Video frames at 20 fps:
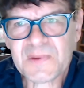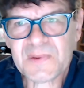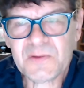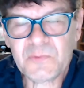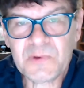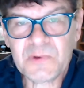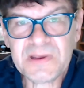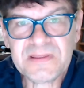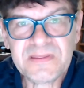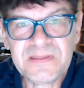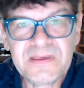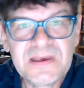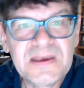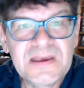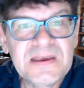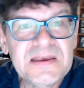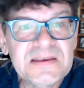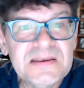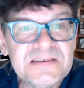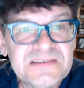with
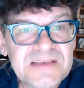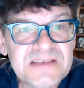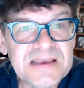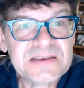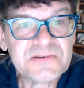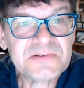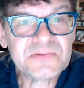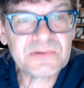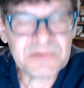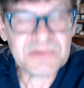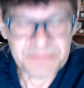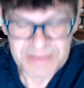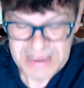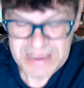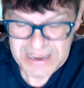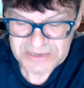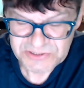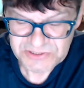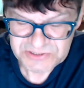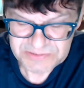sexual
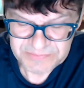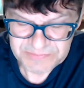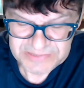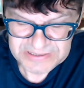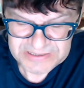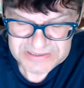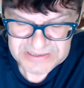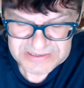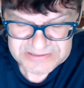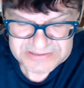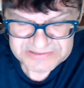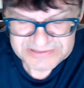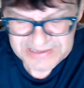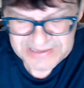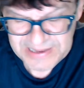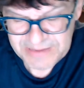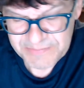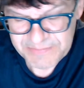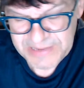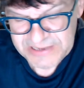passion, because
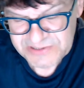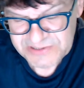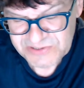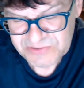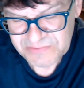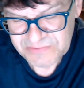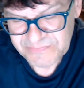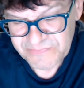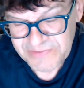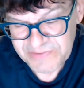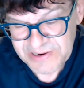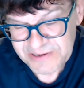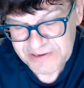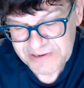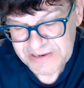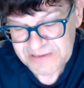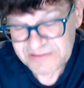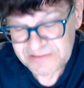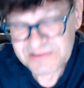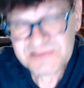that makes you a
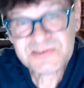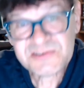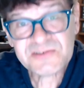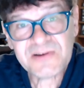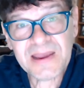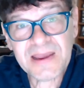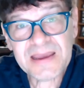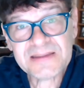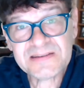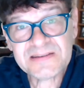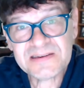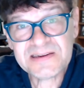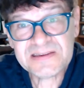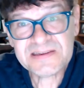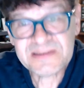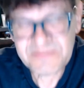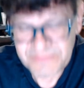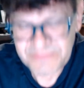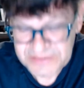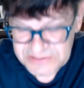very distracted
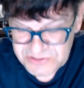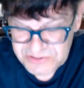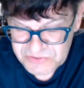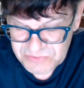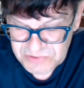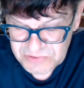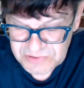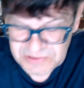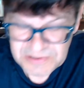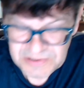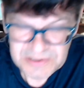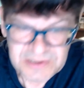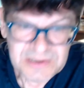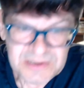individual,